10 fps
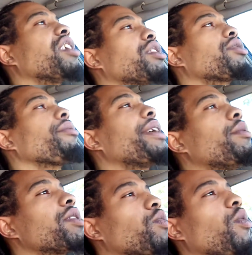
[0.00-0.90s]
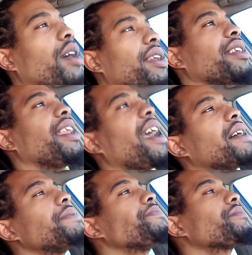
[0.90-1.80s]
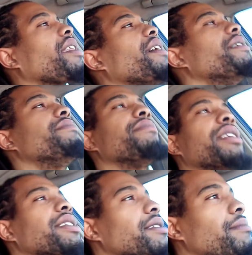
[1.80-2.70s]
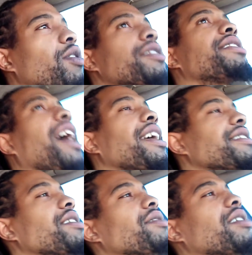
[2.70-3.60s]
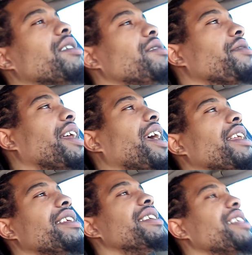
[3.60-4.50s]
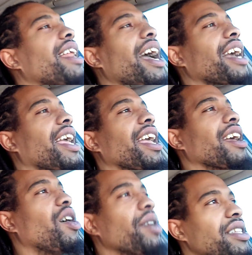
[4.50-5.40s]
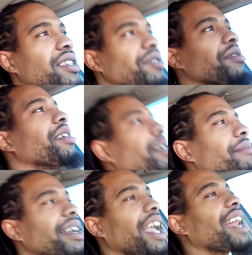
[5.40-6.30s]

the three was one. Now, there's some more science on on that that I can't go into. But